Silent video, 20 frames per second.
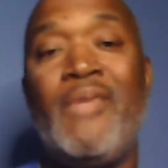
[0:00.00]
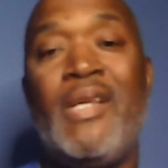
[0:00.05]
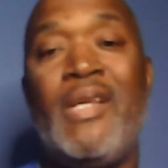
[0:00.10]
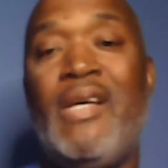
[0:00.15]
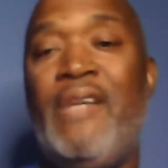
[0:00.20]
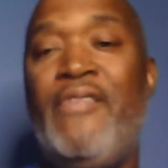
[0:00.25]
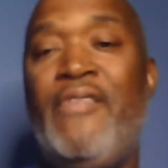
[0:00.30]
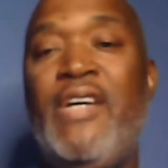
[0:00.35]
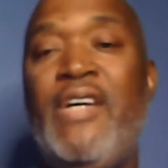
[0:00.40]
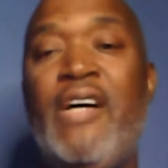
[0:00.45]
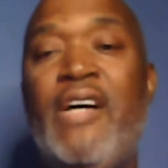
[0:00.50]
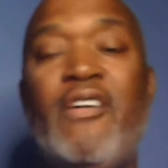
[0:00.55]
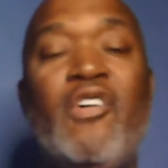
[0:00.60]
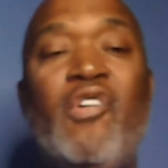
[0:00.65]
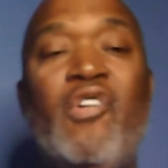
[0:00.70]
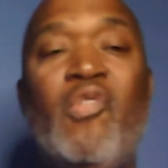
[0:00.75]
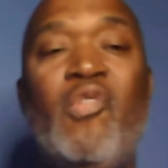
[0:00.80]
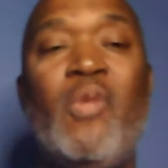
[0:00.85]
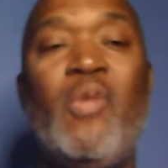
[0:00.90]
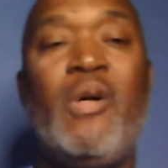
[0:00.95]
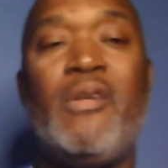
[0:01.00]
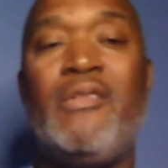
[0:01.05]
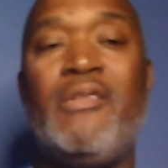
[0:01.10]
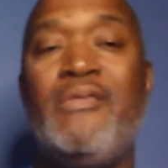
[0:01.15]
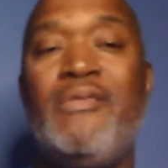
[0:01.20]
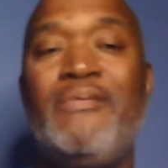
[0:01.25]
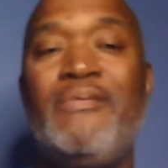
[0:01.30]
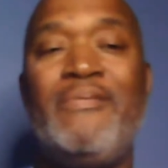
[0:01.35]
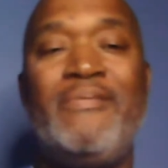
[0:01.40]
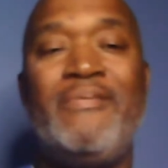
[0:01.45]
If you have a
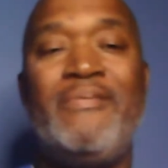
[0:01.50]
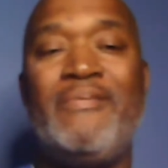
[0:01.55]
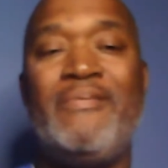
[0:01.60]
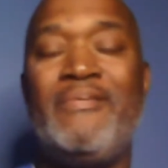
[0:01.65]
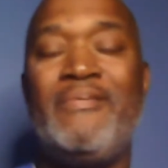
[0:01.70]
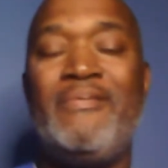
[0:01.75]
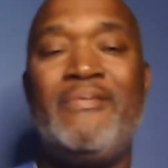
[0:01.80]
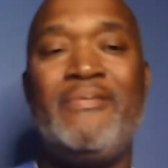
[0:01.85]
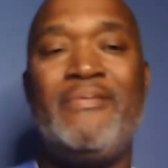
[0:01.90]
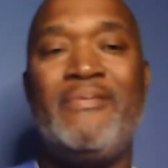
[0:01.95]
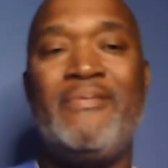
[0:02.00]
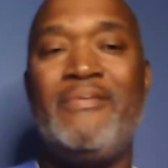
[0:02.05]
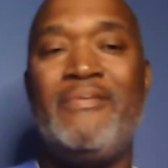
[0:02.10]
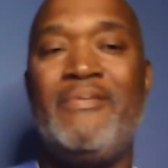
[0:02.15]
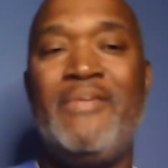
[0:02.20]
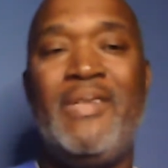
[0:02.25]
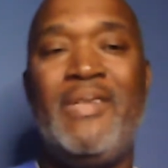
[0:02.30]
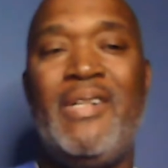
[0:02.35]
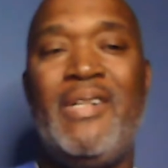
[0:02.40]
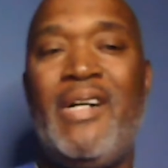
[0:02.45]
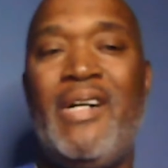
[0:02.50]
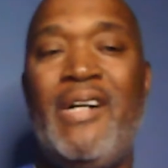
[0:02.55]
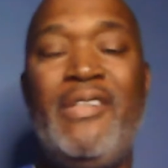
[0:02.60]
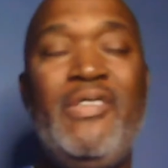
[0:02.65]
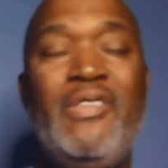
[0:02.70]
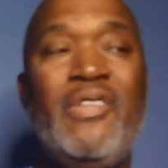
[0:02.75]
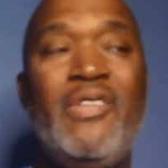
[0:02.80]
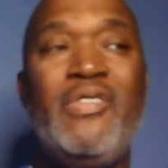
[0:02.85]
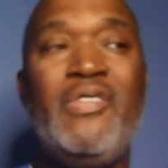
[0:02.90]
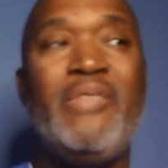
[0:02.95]
coworker, or
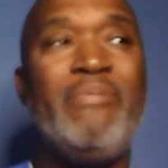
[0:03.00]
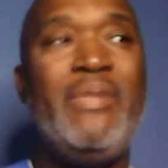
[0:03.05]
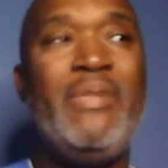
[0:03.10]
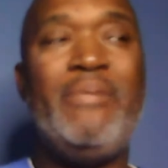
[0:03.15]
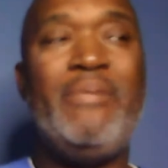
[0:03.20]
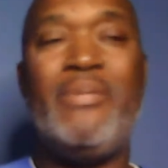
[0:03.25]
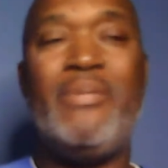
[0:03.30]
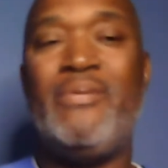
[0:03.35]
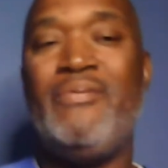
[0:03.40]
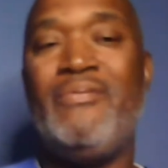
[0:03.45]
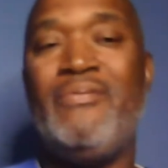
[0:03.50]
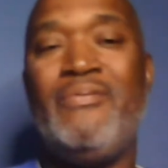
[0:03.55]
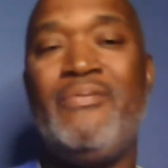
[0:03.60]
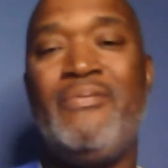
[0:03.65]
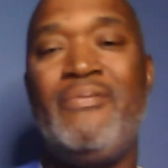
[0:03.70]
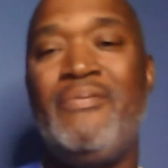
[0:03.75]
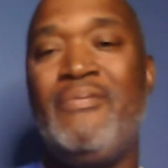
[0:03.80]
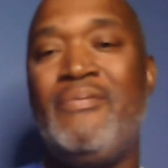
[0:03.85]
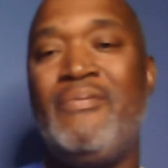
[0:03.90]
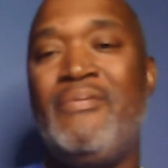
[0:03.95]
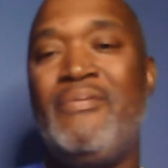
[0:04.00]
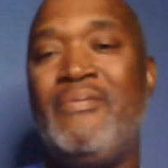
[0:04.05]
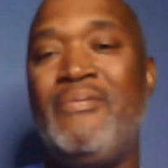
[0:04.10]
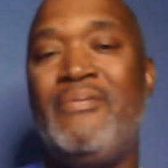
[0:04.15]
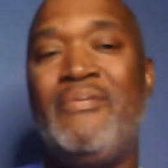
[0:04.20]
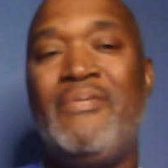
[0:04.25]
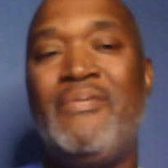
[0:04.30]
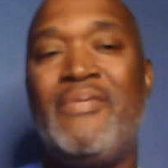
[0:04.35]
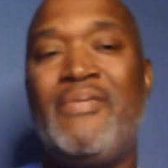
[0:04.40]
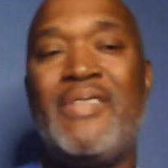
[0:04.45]
you know some people,
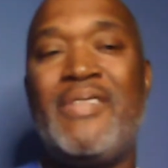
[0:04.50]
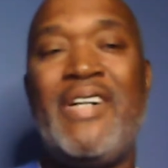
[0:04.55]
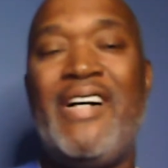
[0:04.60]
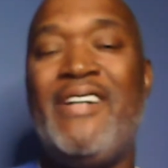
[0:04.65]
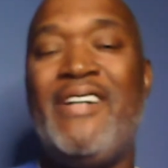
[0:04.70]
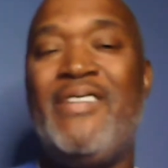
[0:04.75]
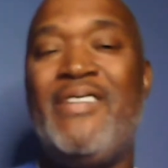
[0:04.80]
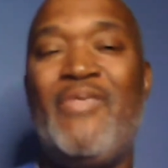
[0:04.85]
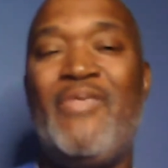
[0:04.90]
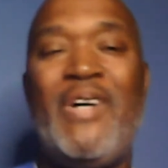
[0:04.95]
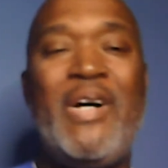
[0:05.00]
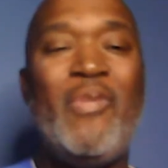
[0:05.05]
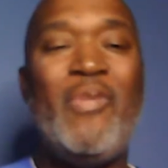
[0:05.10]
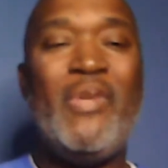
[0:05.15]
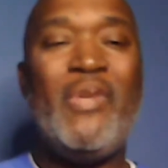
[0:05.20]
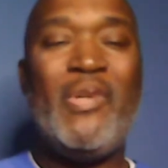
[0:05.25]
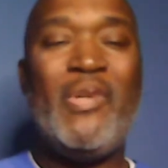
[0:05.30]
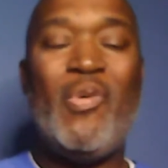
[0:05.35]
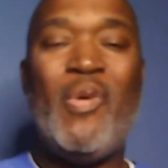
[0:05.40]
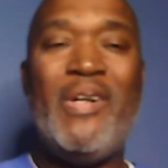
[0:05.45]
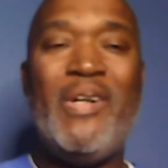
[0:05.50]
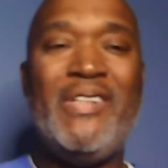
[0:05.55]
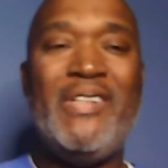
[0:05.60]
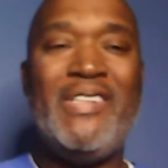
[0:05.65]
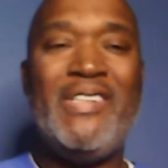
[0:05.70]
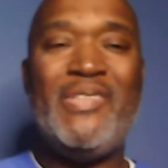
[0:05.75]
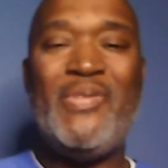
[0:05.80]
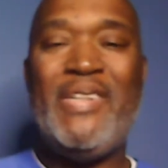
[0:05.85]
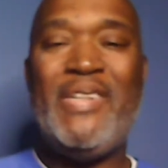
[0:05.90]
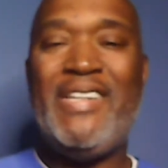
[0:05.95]
I went to work
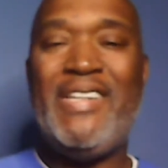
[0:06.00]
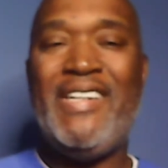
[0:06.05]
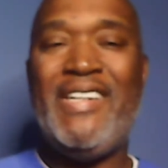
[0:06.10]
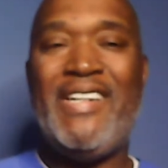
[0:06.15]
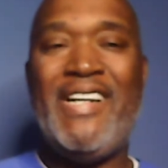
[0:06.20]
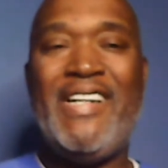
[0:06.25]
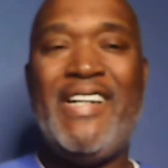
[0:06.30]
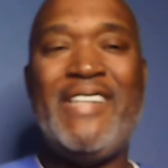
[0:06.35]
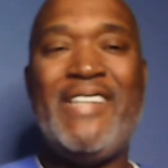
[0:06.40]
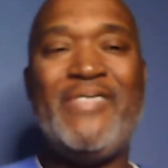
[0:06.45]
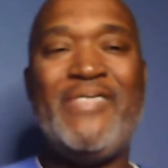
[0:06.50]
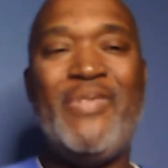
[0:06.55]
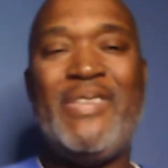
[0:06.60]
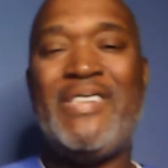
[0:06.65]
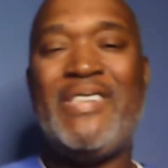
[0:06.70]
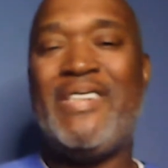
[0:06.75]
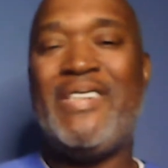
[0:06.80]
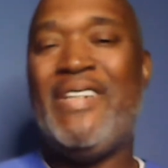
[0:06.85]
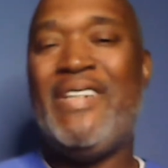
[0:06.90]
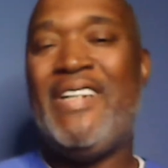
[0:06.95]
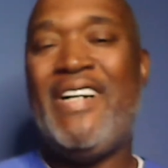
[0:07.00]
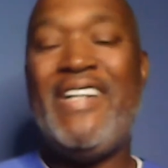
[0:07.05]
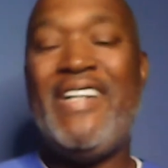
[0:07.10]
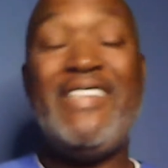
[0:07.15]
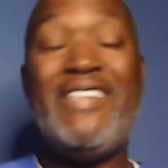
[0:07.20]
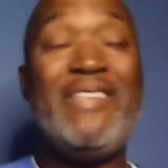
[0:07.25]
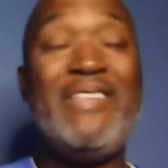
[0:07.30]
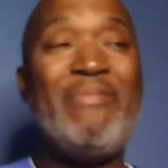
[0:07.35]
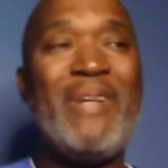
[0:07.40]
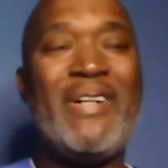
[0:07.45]
this weekend. I asked one
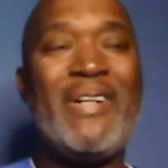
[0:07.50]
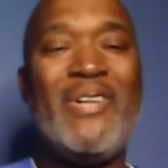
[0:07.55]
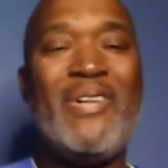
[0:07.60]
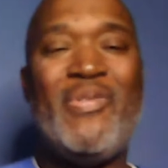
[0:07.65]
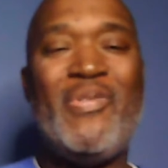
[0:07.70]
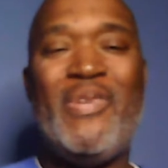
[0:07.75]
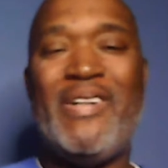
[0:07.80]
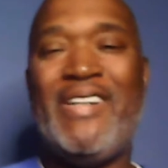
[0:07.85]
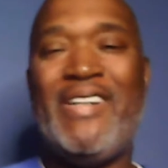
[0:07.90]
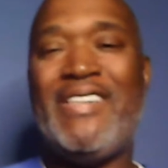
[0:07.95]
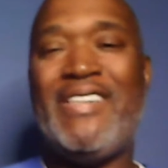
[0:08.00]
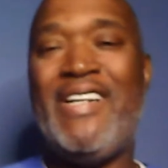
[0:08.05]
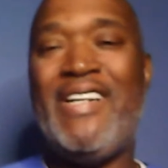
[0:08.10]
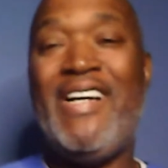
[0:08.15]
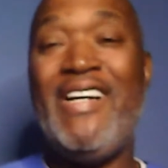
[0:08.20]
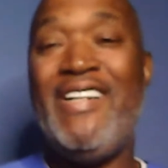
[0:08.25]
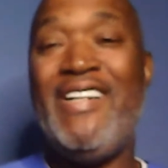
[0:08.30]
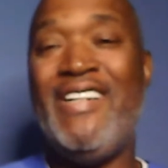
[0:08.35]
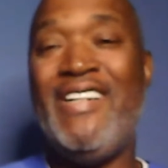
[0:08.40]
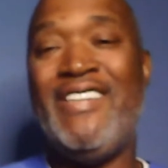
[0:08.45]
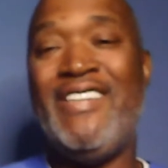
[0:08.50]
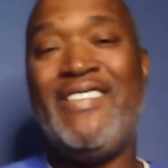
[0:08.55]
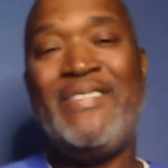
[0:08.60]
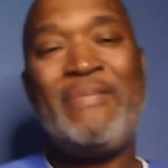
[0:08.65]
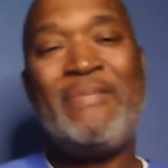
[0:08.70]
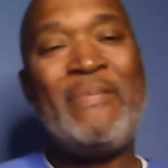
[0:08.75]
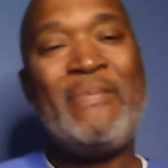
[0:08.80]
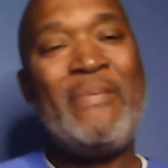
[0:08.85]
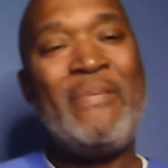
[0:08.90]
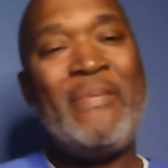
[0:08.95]
of my coworkers, I said, hey,
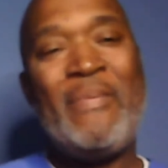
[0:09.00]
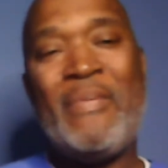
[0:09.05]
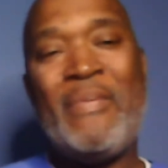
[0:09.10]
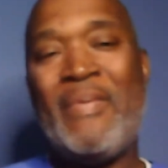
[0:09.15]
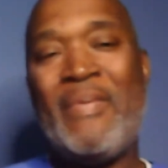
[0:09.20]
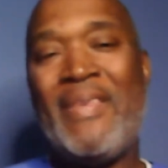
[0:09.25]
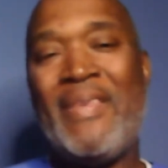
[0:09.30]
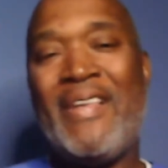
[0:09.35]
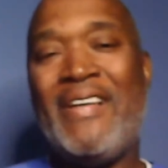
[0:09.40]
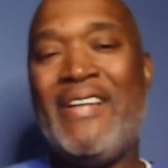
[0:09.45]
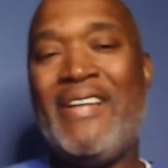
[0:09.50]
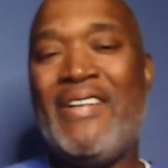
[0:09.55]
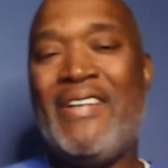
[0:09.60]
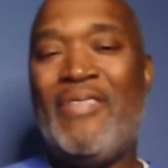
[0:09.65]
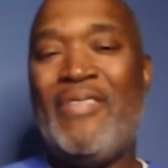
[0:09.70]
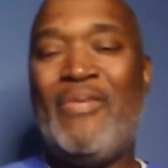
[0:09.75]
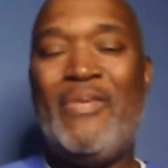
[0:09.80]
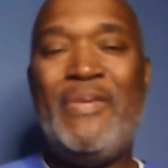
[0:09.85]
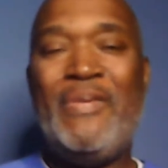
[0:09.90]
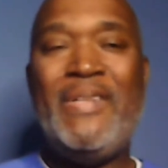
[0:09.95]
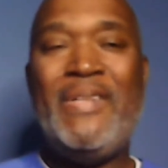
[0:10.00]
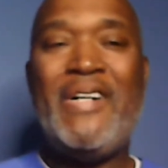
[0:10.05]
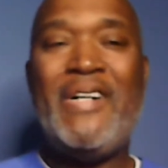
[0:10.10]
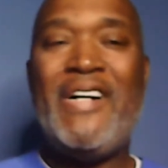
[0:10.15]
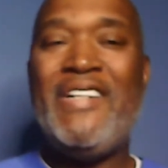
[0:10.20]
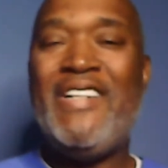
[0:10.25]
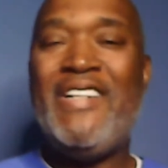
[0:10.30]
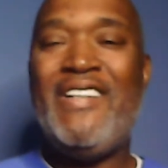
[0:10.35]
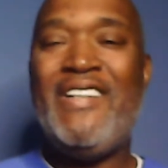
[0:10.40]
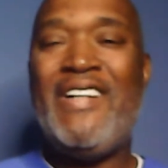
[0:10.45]
you know
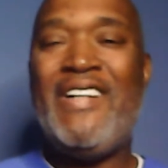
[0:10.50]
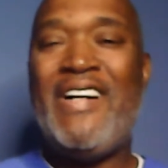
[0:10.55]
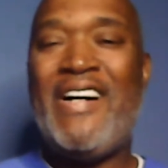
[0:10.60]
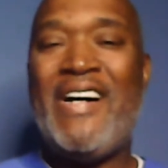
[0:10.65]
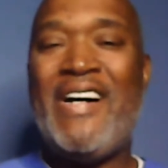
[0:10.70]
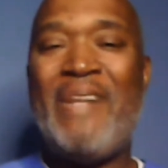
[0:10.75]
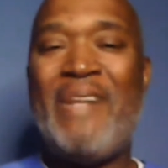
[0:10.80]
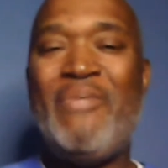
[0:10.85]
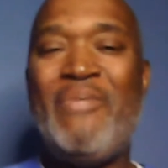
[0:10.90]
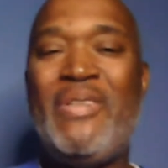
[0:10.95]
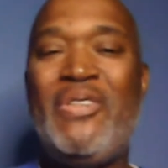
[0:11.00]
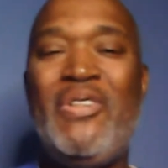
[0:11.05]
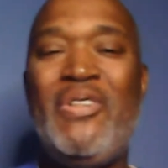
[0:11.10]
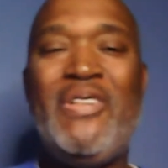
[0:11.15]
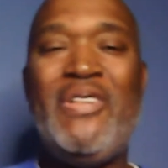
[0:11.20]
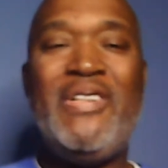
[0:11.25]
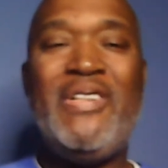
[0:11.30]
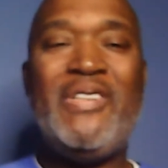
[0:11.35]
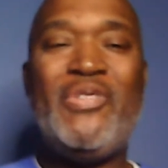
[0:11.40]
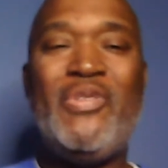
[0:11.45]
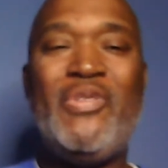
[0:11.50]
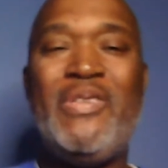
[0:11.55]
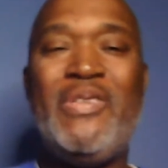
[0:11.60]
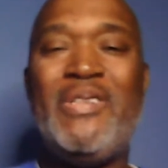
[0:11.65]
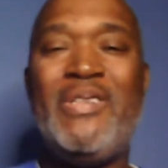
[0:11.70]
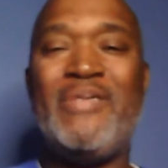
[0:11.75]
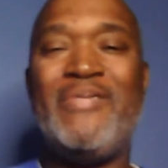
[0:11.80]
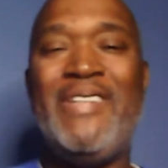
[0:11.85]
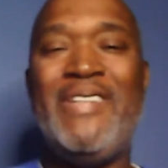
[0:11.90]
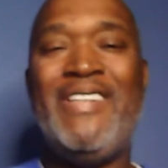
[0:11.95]
how much you love Trump?